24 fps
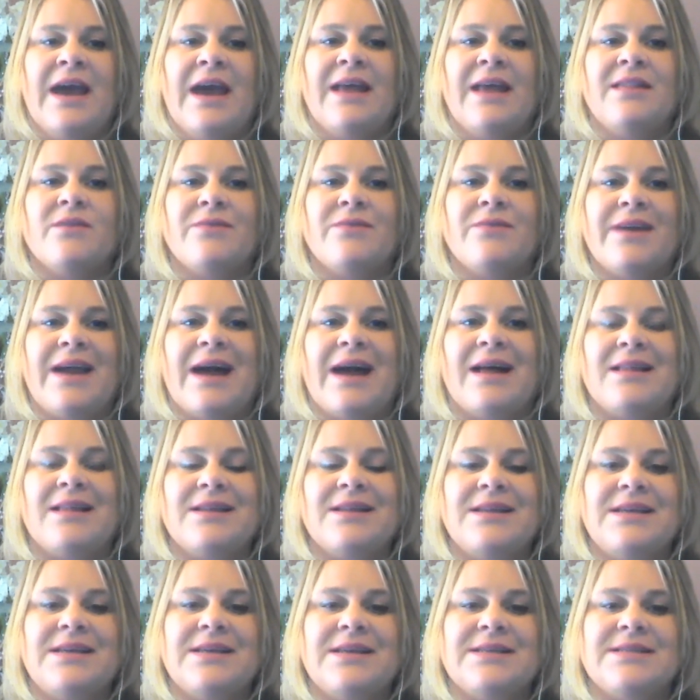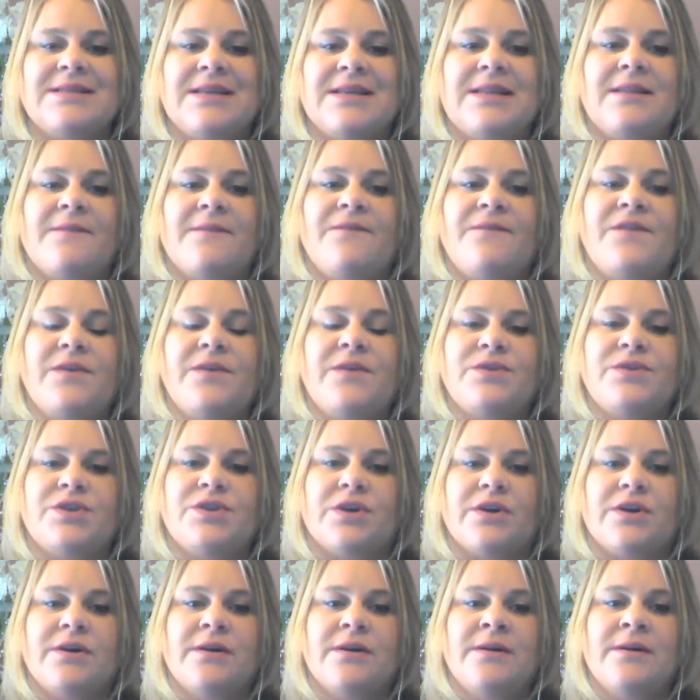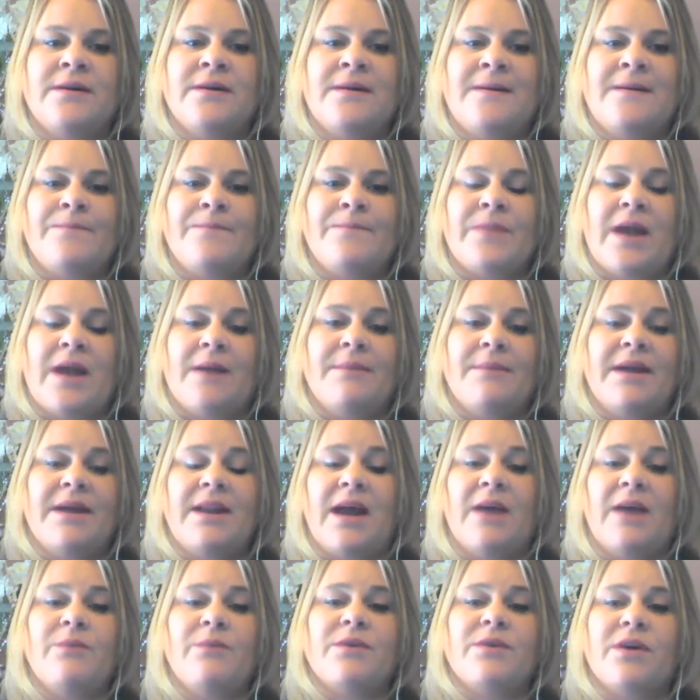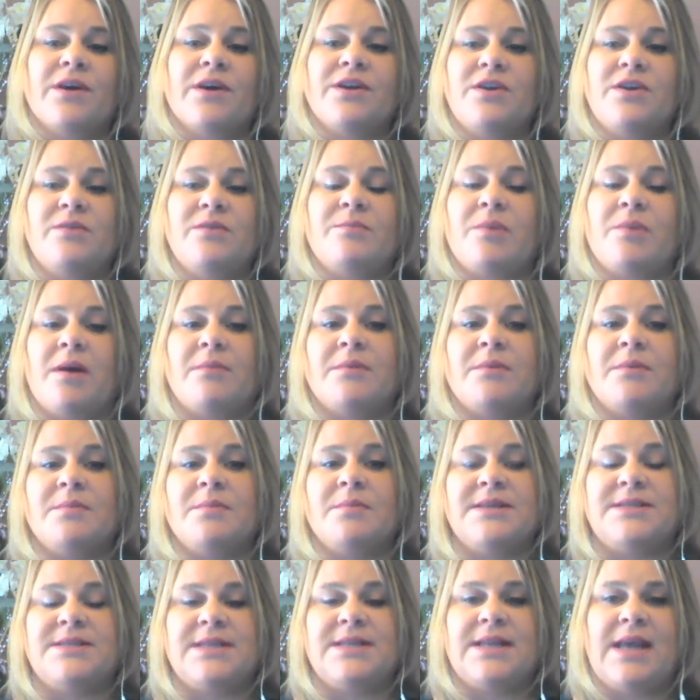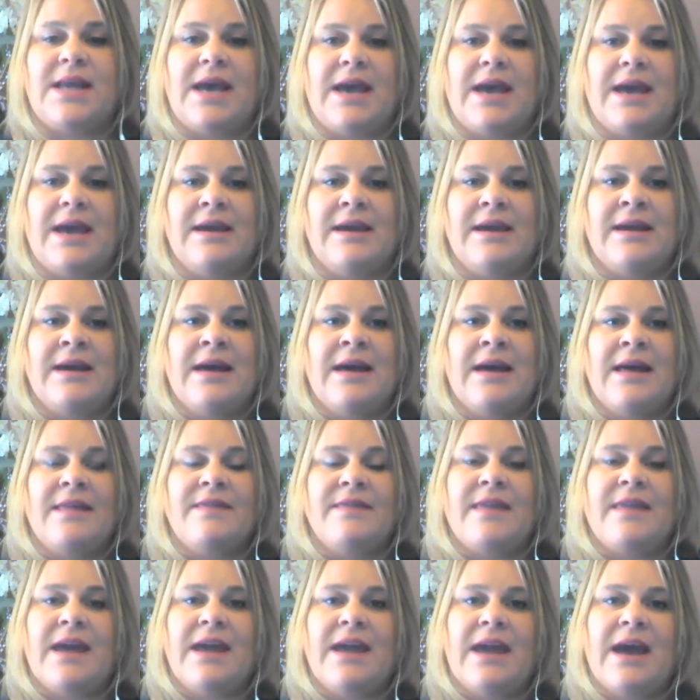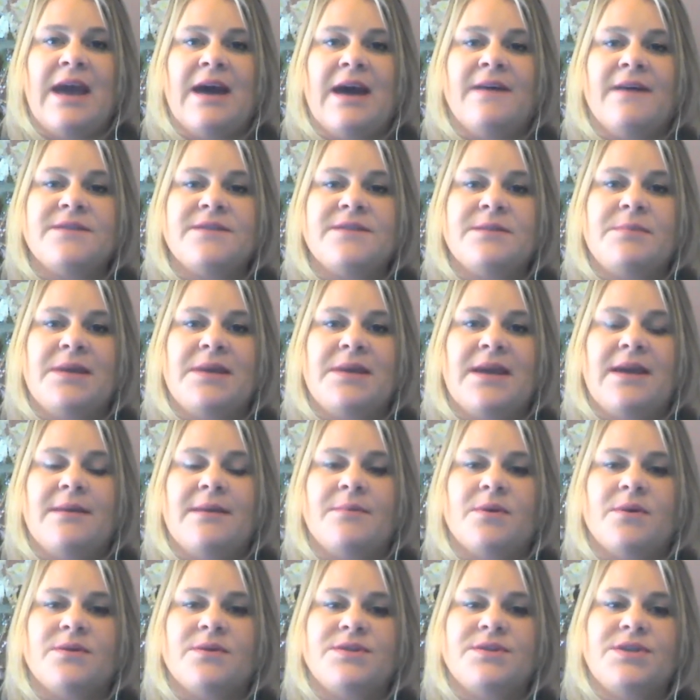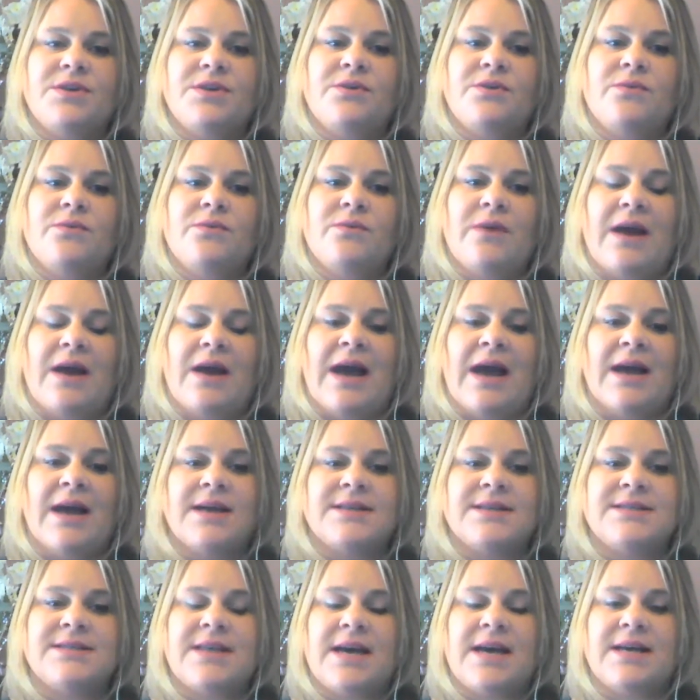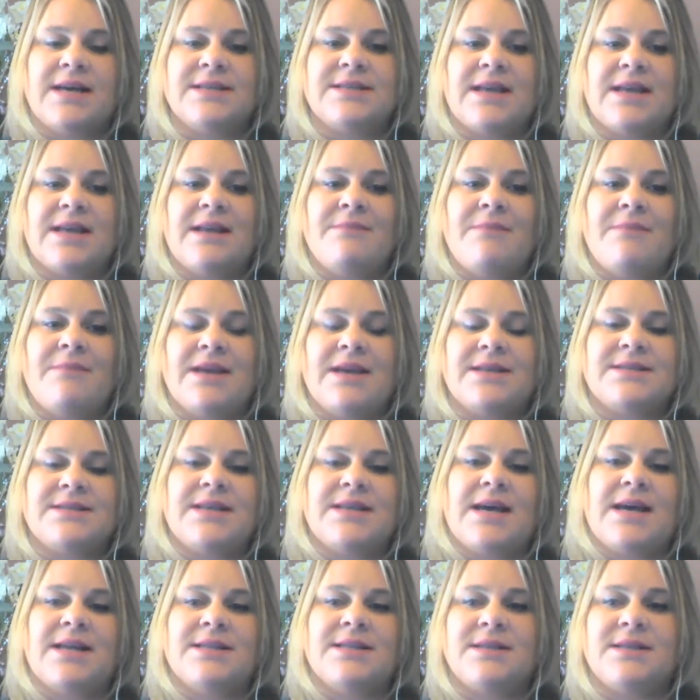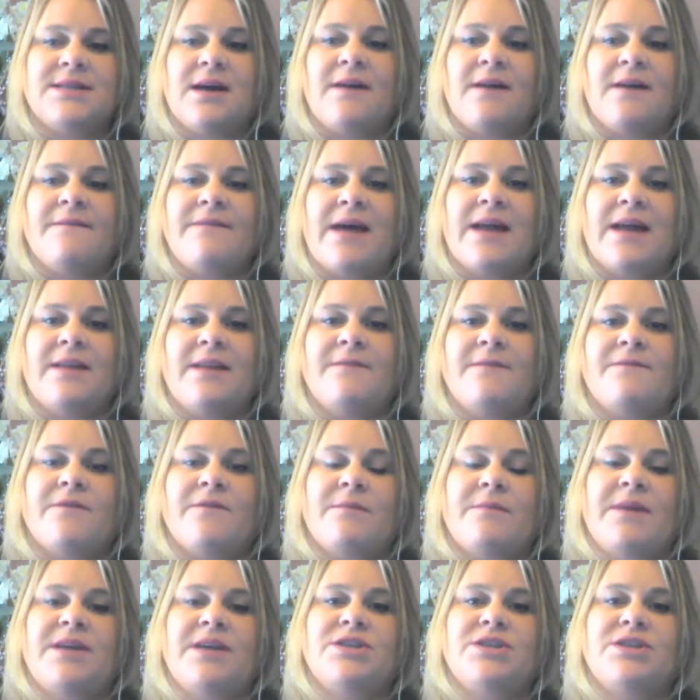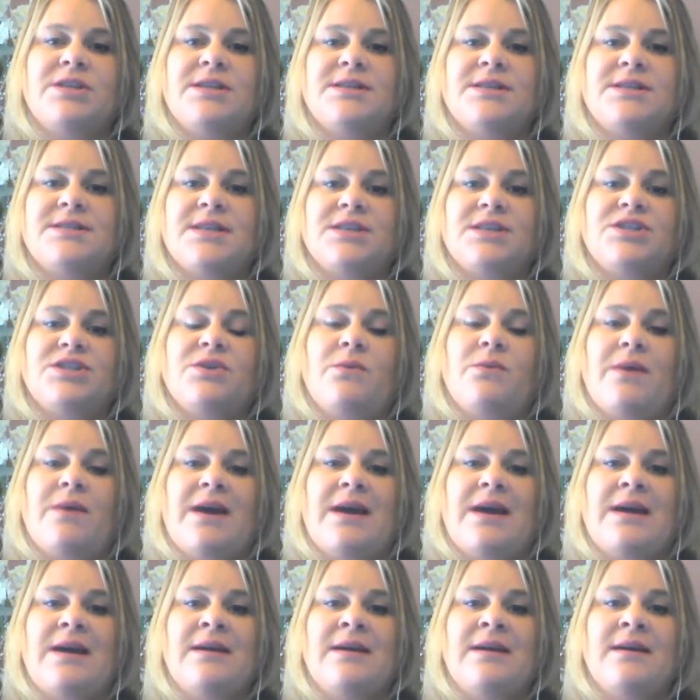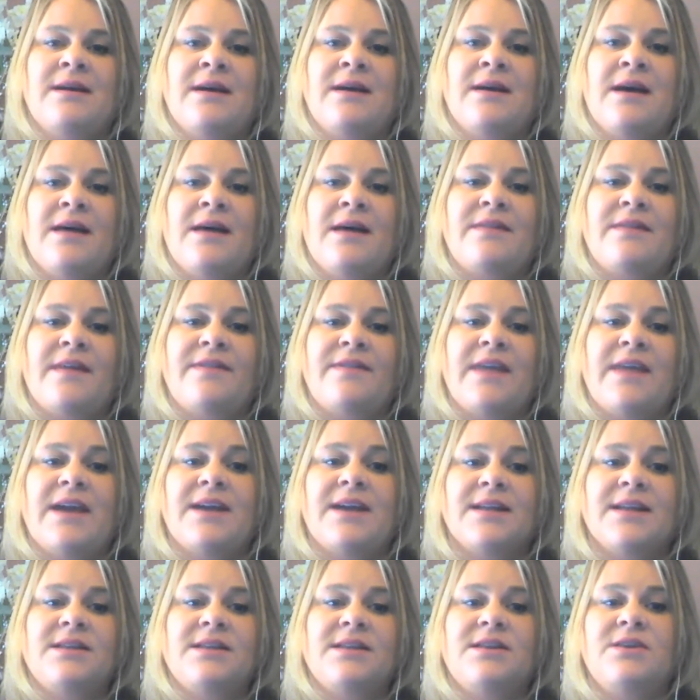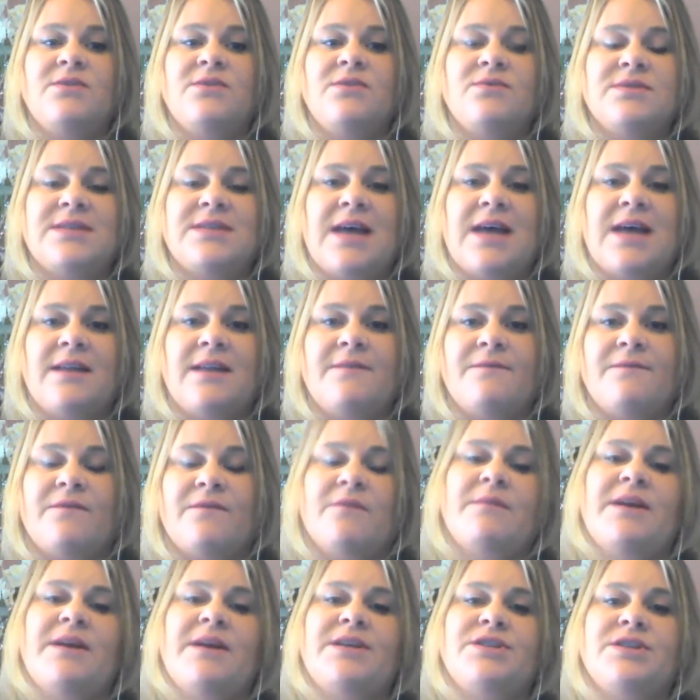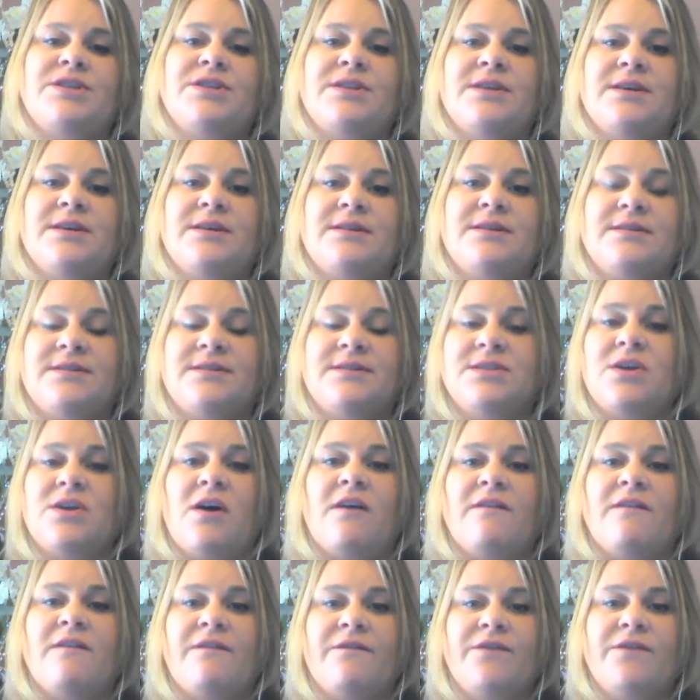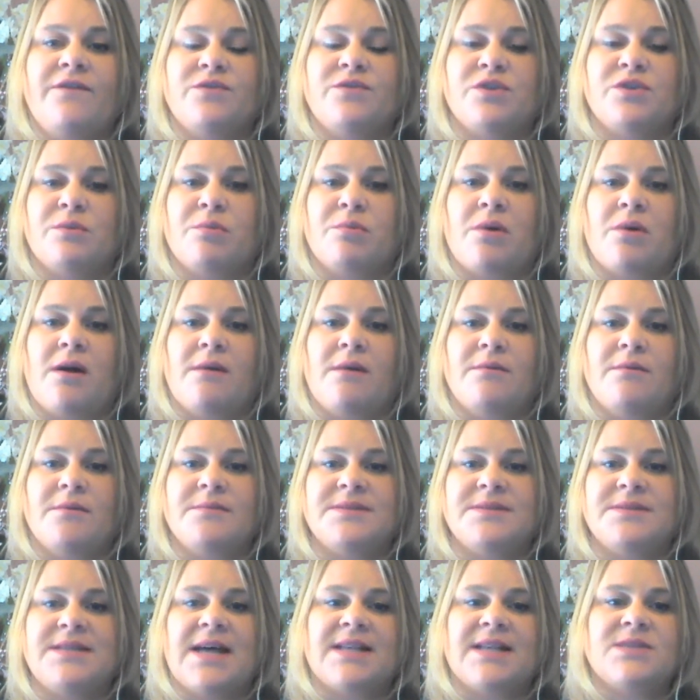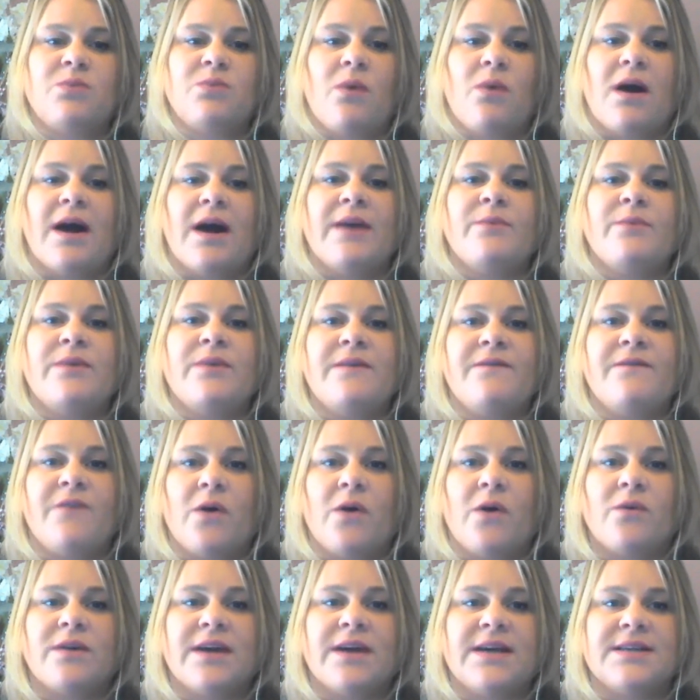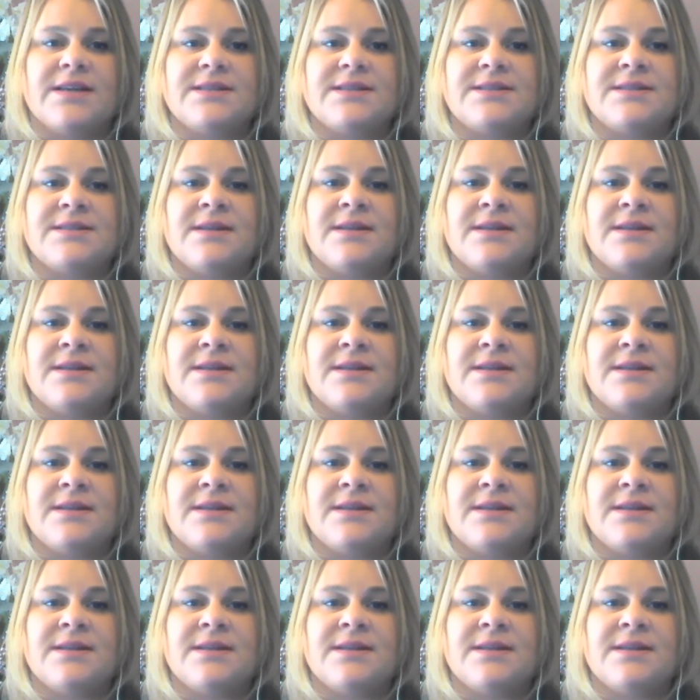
And the reality is in the future, and I would argue probably today, they have to be able to access and make sense of that information in such a way that they can use that information to solve future problems. That's why we focus